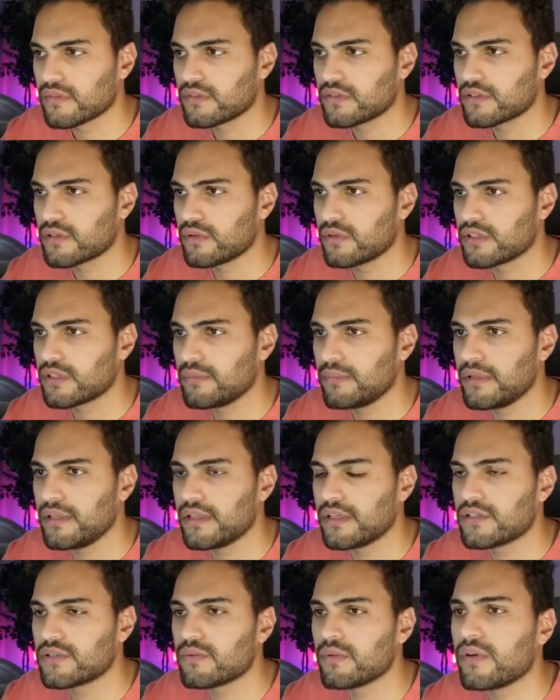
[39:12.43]
It's going to be
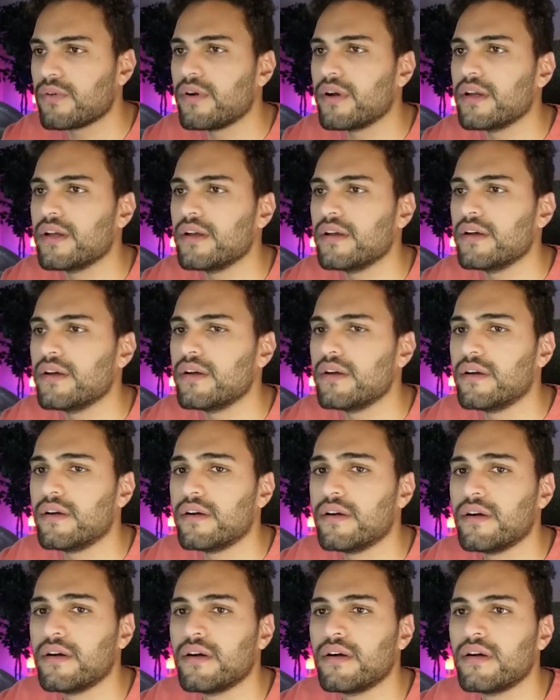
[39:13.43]
this one right here.
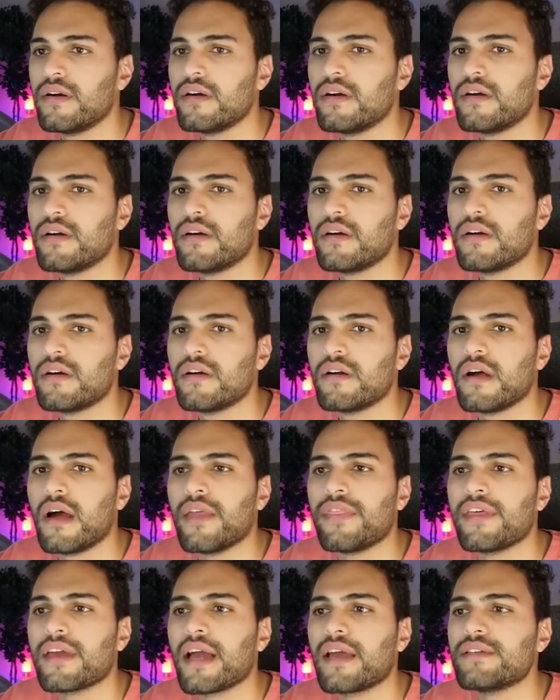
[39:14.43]

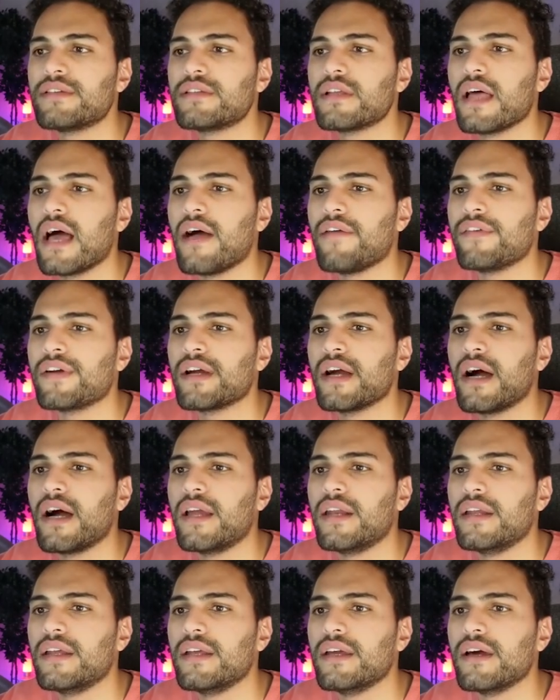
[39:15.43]
I think I still haven't
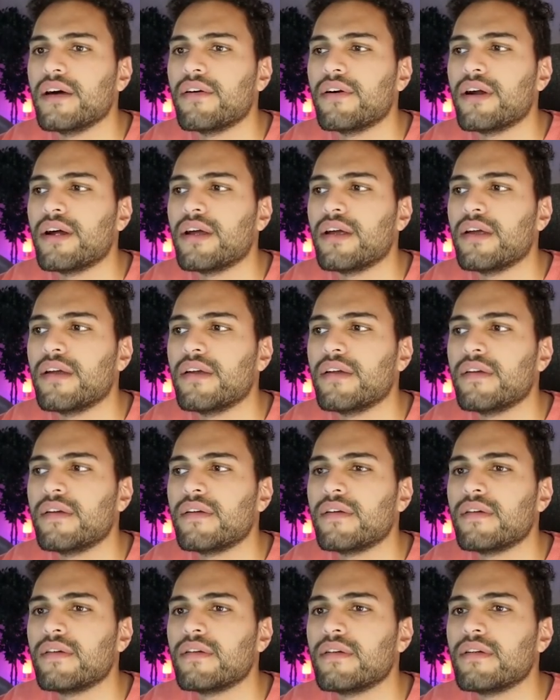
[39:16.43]
gotten it yet, right?
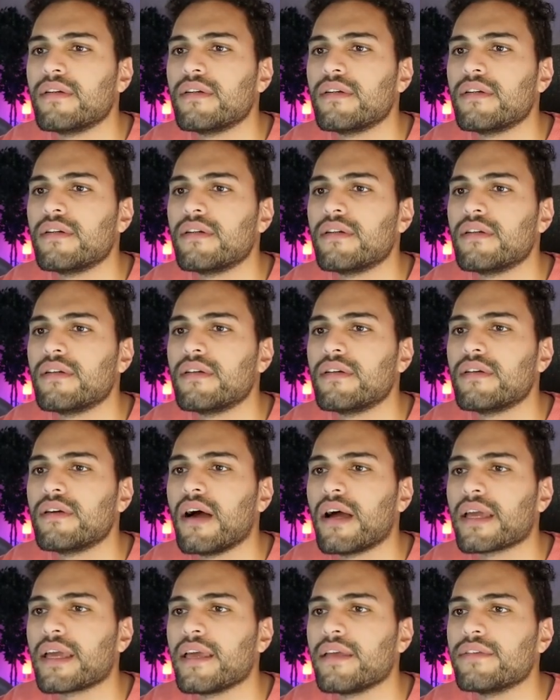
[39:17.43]

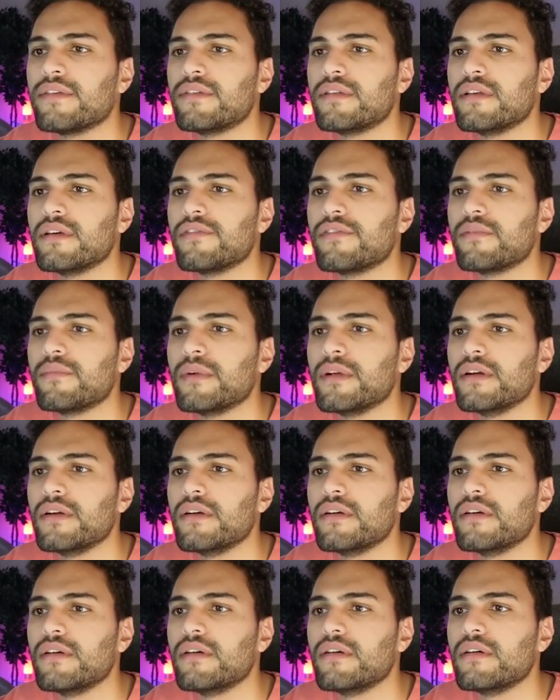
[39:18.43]
I can't see it from here.
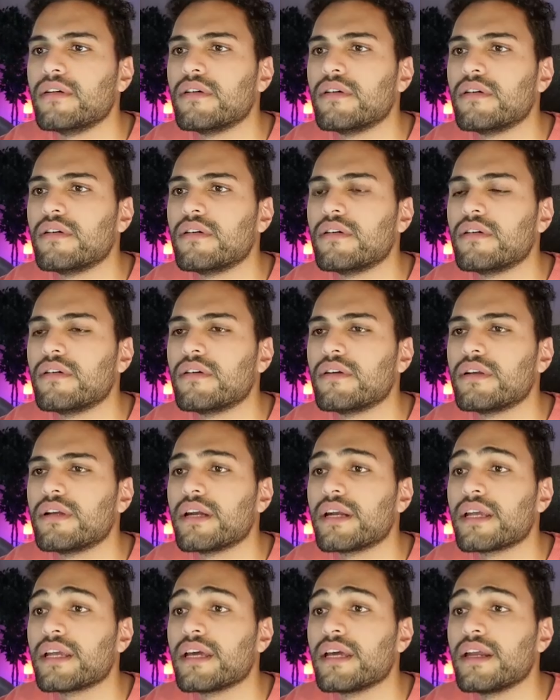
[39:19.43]

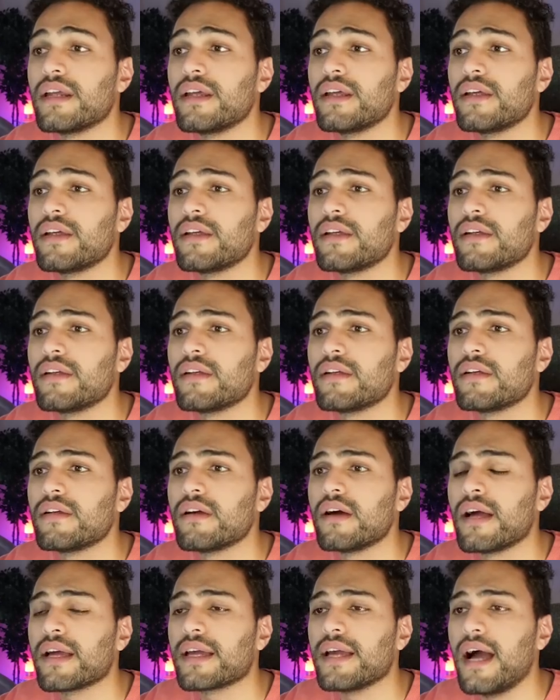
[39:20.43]
Did I get it?
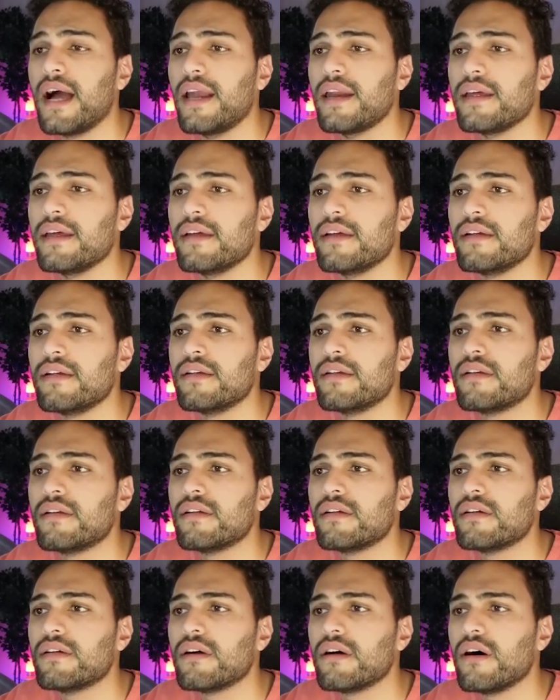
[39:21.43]
I got it.
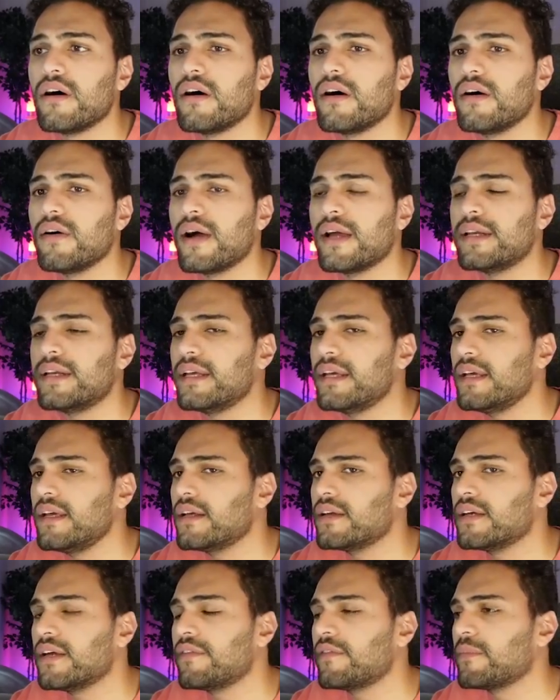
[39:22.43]
Oh, I
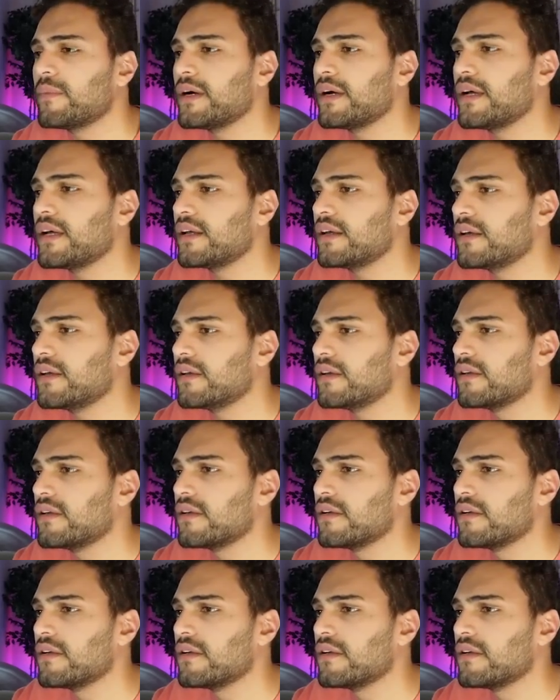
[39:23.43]
did. Never mind.